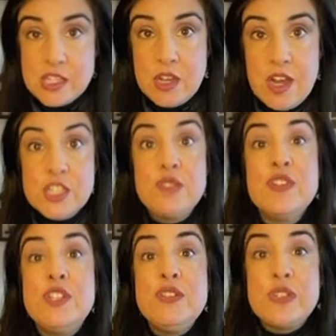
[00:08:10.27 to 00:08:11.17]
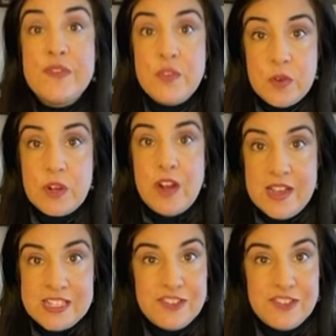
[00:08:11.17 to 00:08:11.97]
costs, to reduce food costs.